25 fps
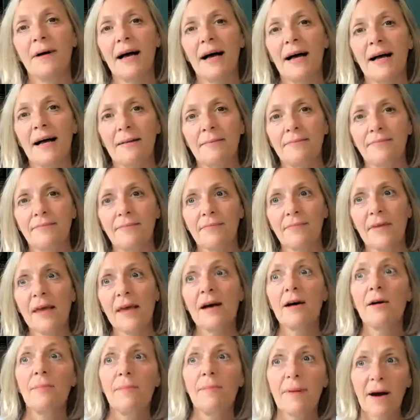
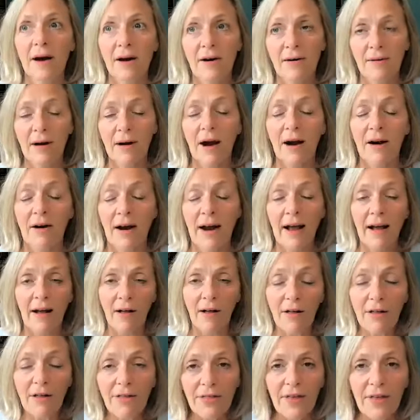our
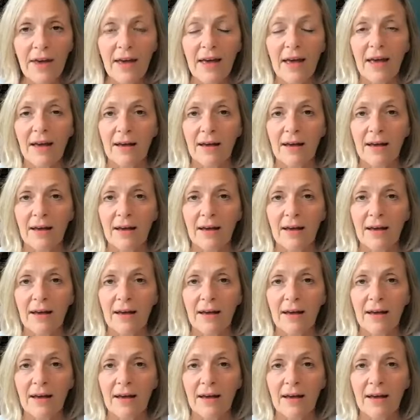health,